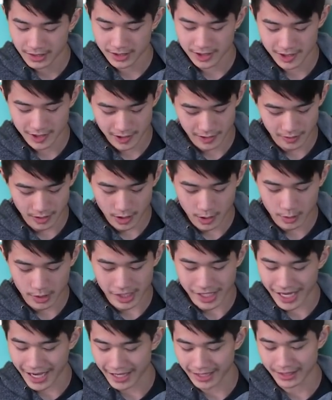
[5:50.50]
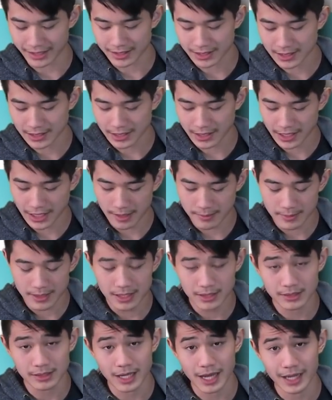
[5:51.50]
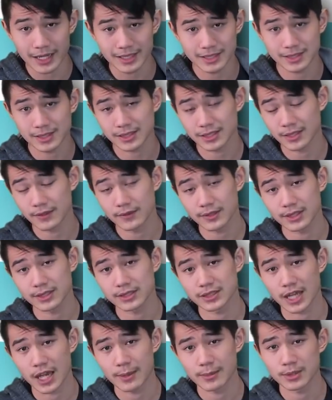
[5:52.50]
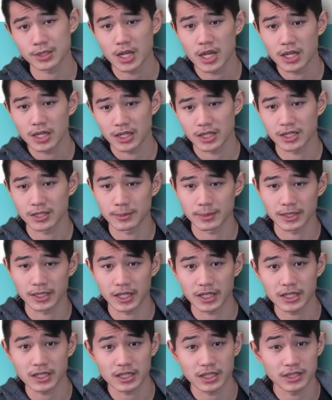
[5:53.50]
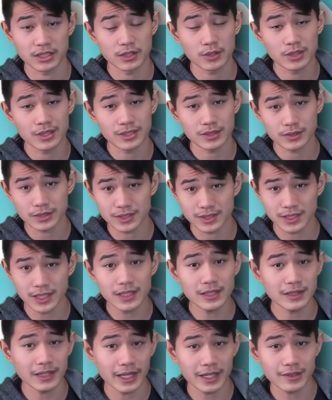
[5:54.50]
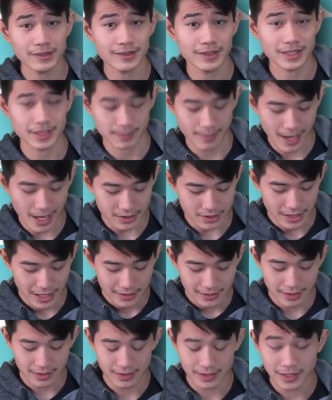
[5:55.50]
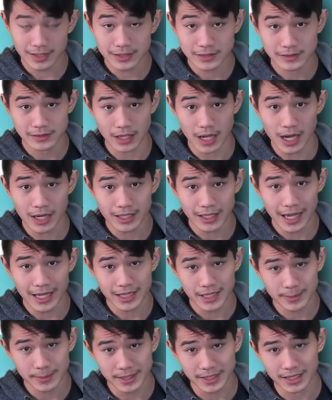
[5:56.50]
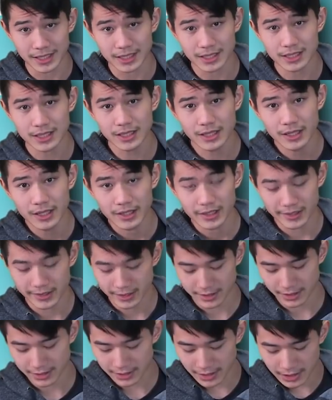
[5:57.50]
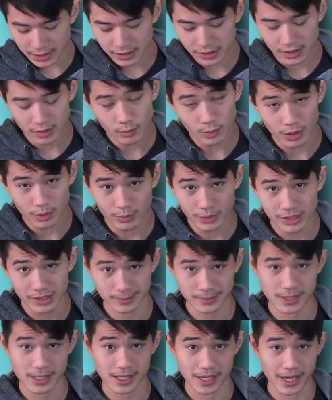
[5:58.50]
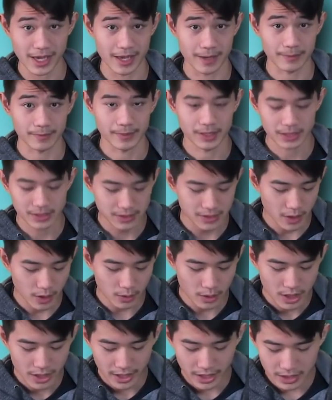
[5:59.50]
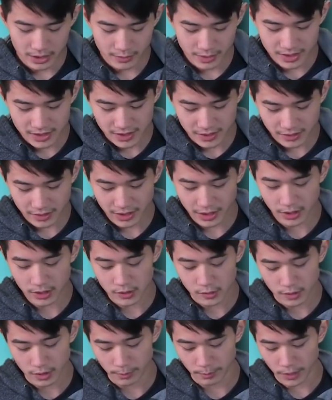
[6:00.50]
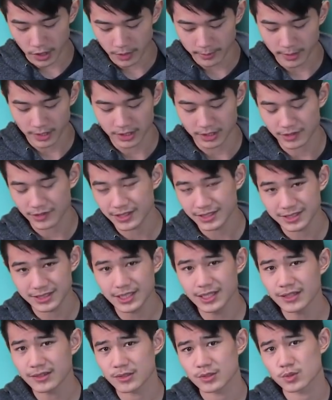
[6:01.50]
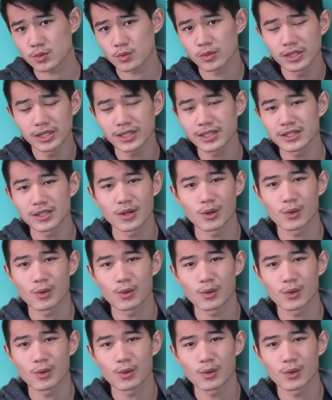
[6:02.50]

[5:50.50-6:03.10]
it's still okay, and it's going to get me a lot of significant damage in the beginning. And you'll see later in this match that this lock at the beginning is essentially what wins me the game. So anyways, here he goes with the Barb Hut, and you can see there's really